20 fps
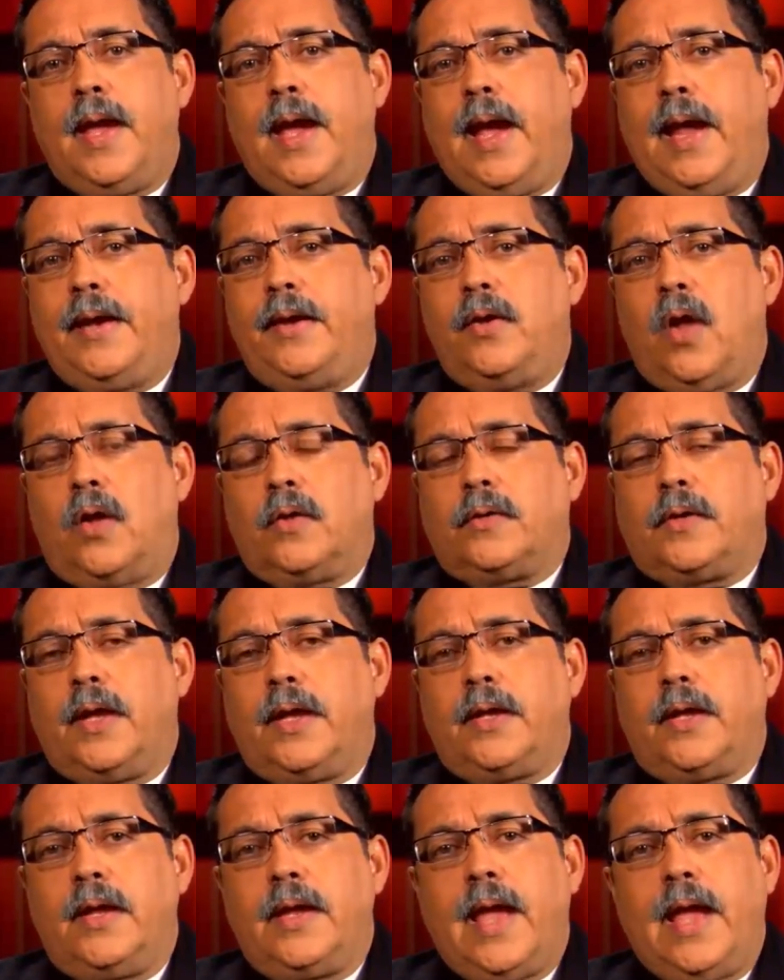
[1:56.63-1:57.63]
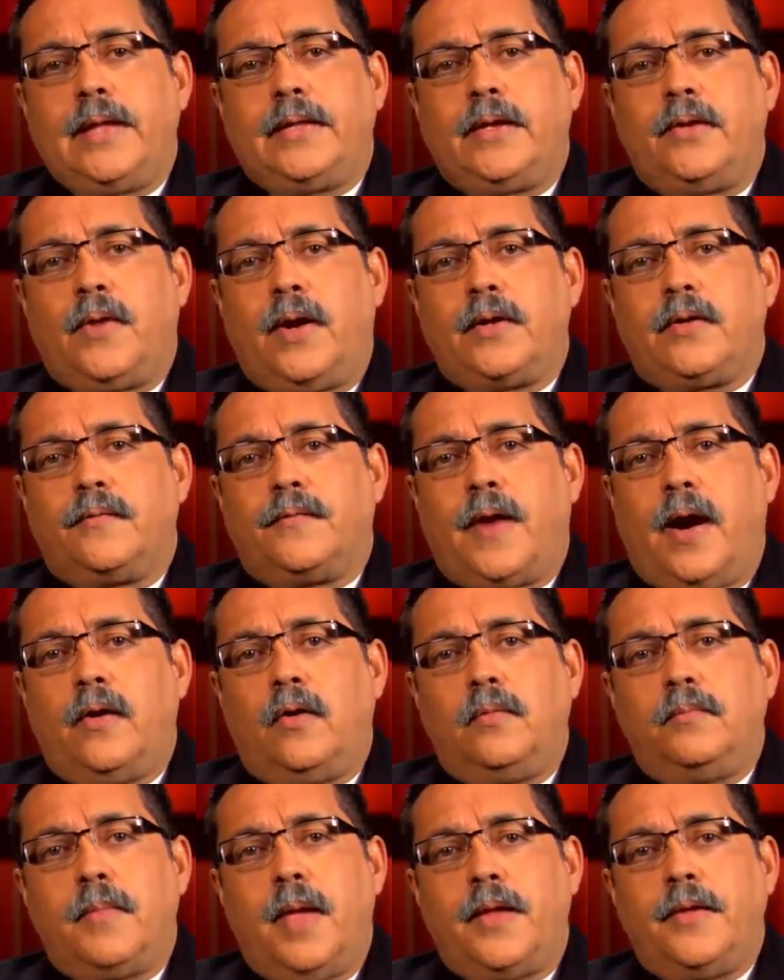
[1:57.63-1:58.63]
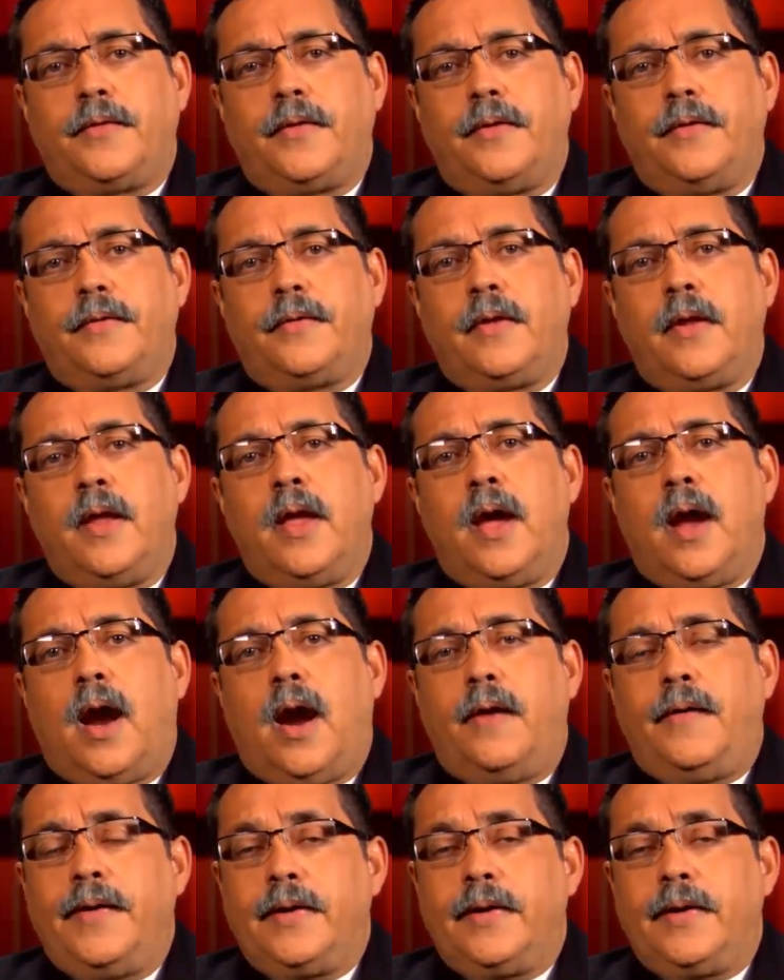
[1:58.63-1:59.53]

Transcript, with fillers: and not taking antiretroviral medicines are